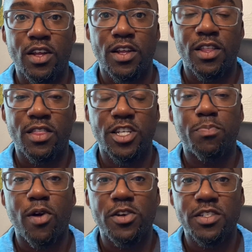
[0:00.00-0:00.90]
this
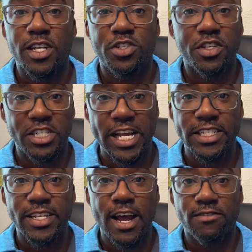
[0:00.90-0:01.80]
person that you're chasing
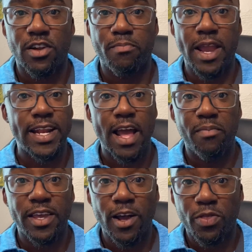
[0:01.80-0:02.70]
after may not be
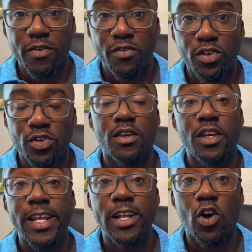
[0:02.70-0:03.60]
healthy for you. You
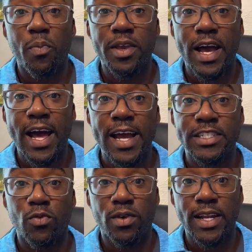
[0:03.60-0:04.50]
need to open your eyes
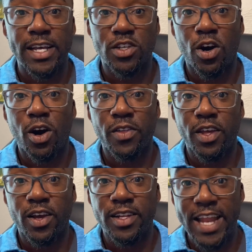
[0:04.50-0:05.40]
and realize all the
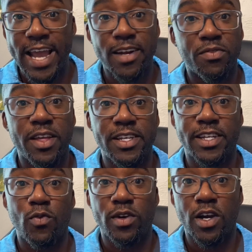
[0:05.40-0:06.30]
negative things that
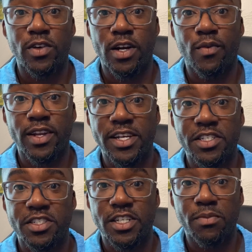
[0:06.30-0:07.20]
went on in the
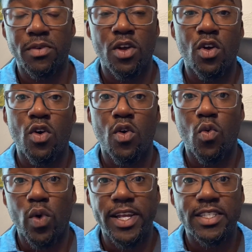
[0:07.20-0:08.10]
relationship.
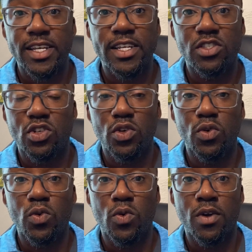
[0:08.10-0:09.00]
We tend to